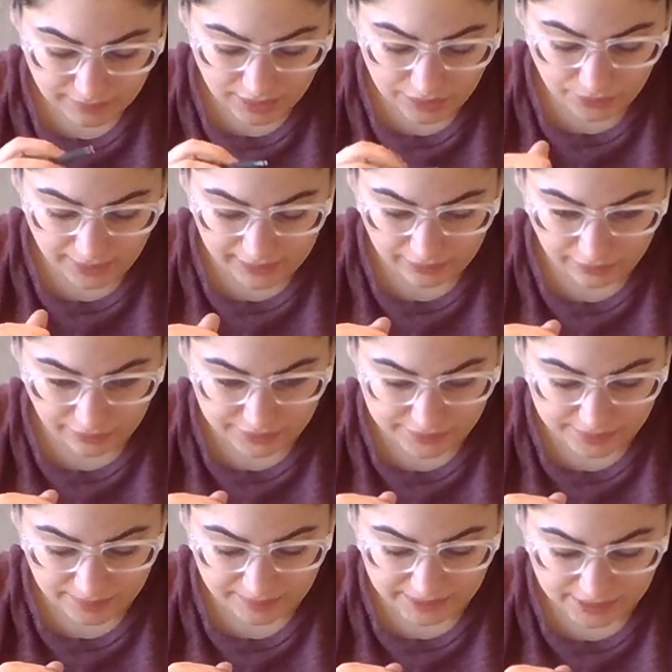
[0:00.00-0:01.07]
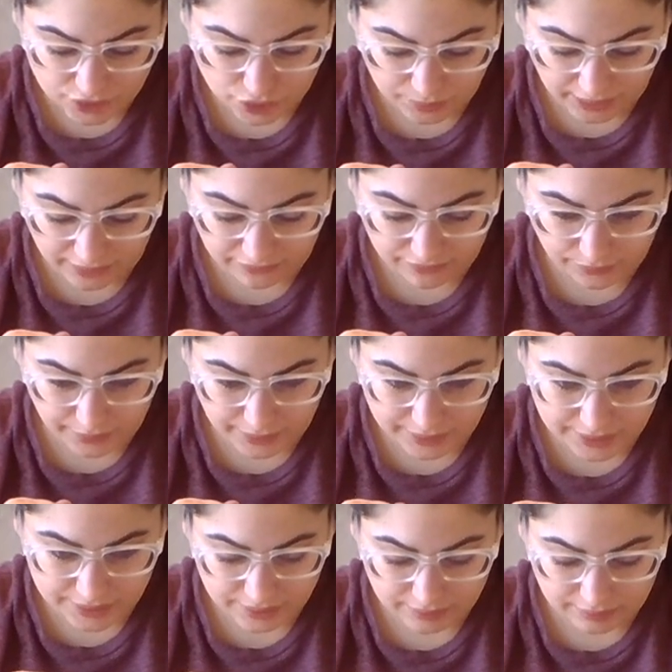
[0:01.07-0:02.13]
You add all those up, that's 24,
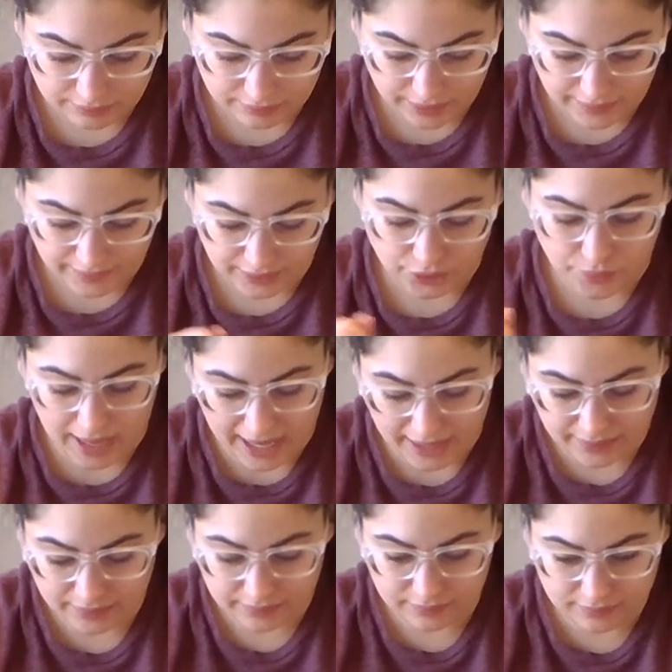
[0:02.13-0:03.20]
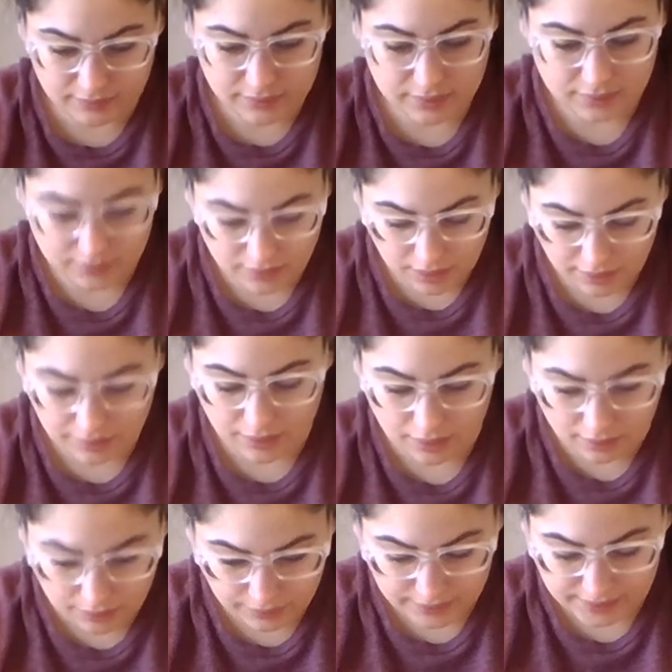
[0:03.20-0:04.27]
so, and then you add
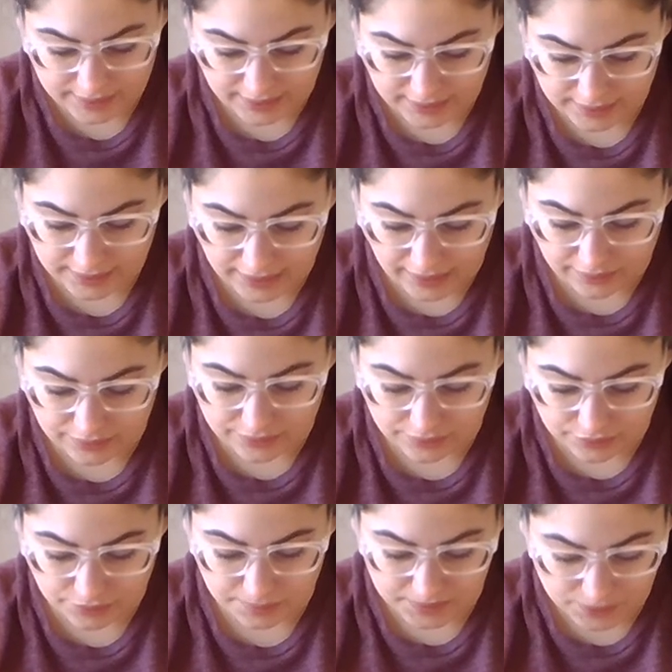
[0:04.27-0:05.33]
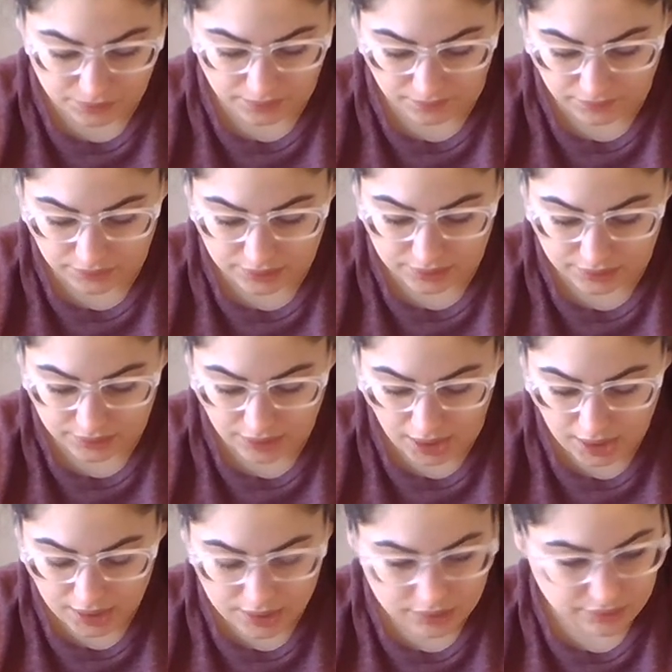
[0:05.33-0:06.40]
all the sides together, so 2 plus 24 is
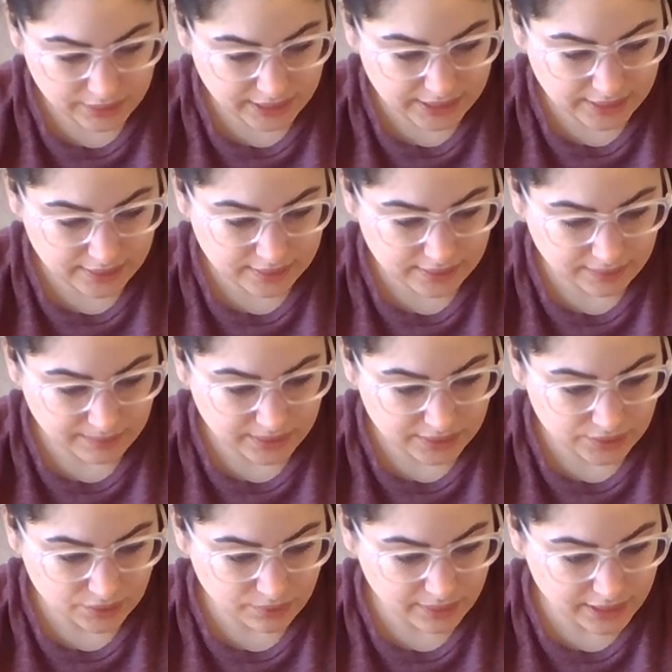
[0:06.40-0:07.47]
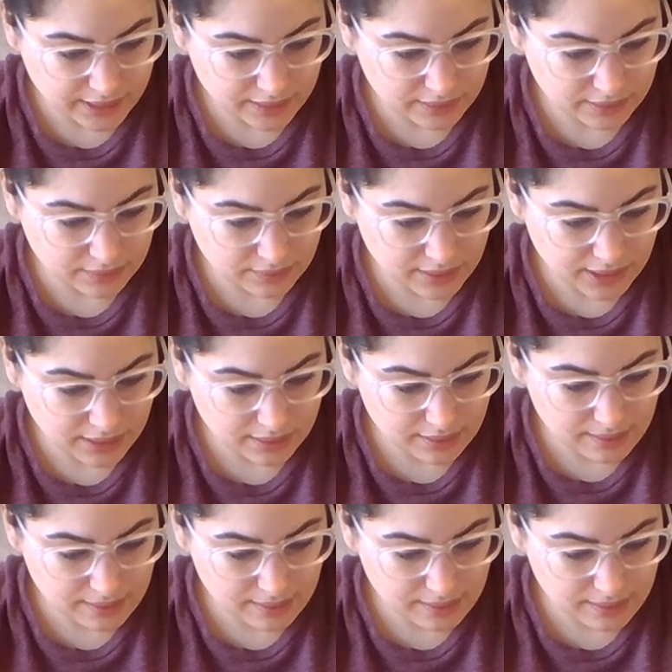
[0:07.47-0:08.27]
26 centimeters squared, right?